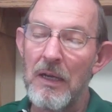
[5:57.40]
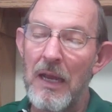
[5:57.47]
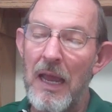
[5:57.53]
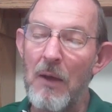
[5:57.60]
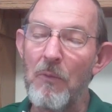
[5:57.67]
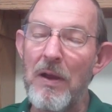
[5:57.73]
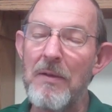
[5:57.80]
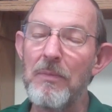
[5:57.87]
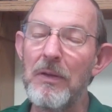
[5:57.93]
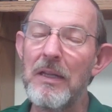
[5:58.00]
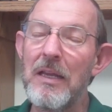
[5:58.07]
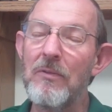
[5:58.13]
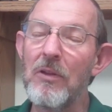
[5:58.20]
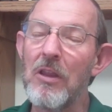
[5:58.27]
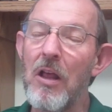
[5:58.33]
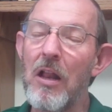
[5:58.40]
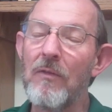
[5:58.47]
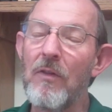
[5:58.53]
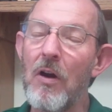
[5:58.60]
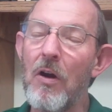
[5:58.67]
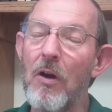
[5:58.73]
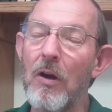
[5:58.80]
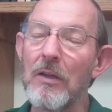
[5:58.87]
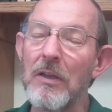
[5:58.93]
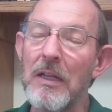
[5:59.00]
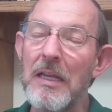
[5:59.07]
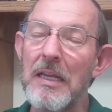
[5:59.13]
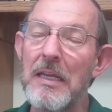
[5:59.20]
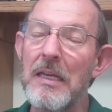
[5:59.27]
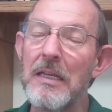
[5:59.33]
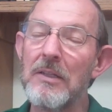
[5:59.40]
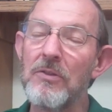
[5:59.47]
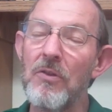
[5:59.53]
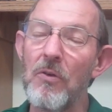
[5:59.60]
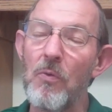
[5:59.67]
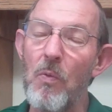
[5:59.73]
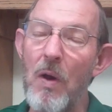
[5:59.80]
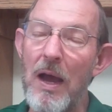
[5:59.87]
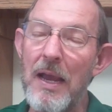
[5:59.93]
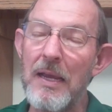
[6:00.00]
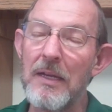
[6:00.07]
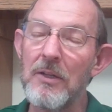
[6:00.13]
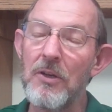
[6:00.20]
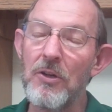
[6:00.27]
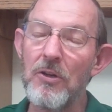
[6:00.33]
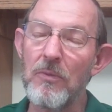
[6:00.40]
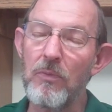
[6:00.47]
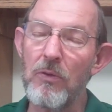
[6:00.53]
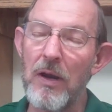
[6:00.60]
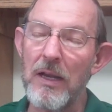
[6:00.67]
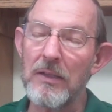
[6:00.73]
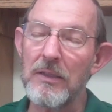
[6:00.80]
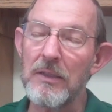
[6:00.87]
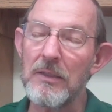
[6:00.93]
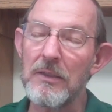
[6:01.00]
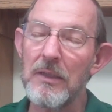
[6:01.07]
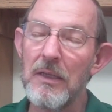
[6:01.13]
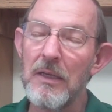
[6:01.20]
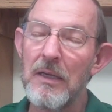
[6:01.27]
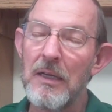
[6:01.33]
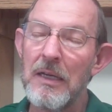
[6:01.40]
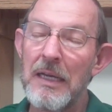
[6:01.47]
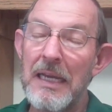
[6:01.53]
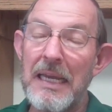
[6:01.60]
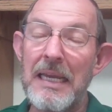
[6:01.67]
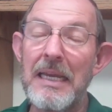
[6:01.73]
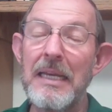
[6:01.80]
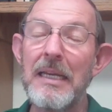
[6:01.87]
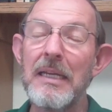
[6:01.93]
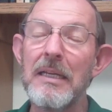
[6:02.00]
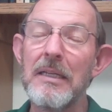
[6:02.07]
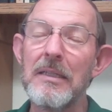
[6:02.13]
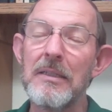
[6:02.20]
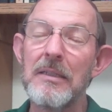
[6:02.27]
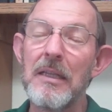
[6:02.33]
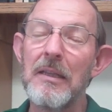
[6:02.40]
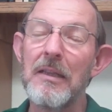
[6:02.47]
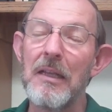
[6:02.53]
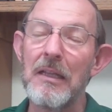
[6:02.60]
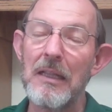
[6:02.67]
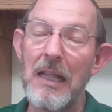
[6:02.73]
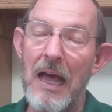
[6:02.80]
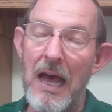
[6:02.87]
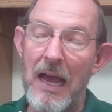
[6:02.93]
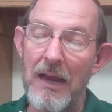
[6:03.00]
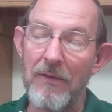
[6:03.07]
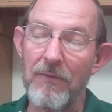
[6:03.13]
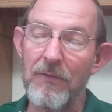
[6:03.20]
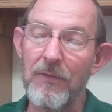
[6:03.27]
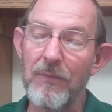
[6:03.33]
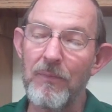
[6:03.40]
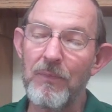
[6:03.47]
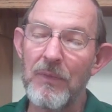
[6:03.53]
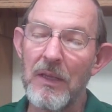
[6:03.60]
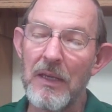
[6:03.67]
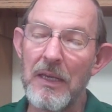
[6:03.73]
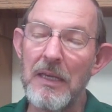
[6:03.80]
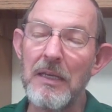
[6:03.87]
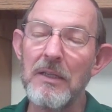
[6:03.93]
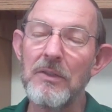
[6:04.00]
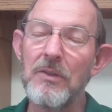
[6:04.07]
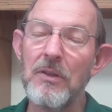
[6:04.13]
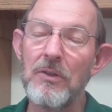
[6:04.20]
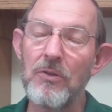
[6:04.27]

And we believe with all of our heart that he is the way into your presence. He is the life. He is the